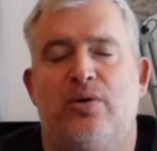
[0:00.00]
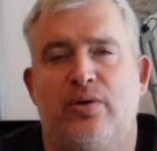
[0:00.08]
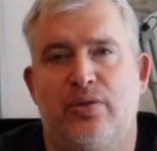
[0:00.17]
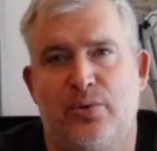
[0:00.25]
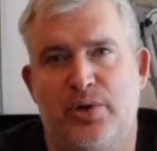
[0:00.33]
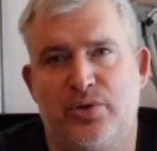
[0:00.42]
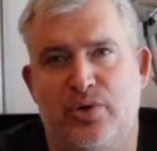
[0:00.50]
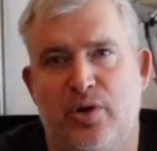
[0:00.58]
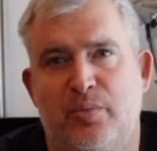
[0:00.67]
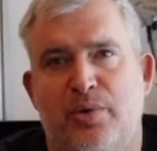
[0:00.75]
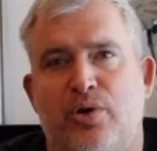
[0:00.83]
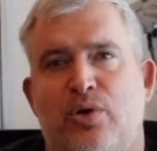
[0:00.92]
on the return
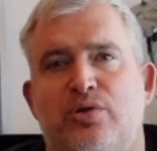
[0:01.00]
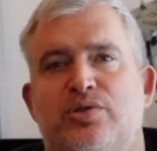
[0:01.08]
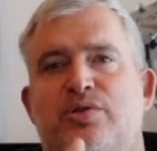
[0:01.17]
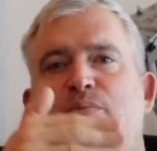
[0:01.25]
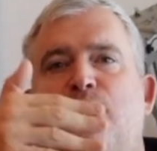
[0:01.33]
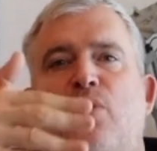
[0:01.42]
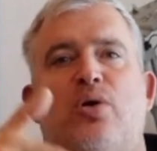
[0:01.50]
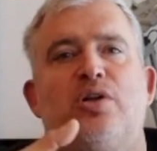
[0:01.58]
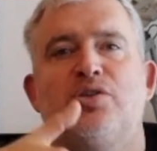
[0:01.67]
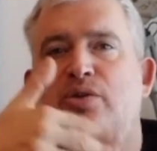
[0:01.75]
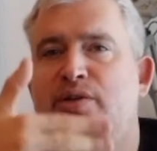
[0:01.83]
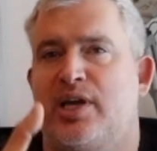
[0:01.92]
because the ball
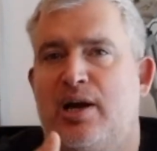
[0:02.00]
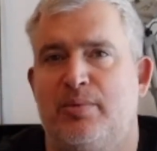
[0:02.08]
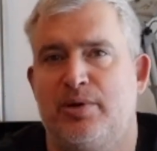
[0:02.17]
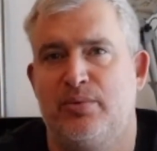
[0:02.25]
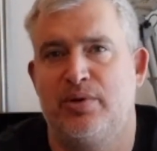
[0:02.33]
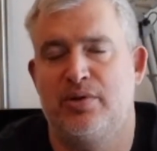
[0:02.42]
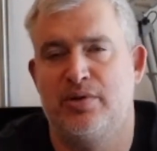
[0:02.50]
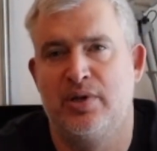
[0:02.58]
is not coming with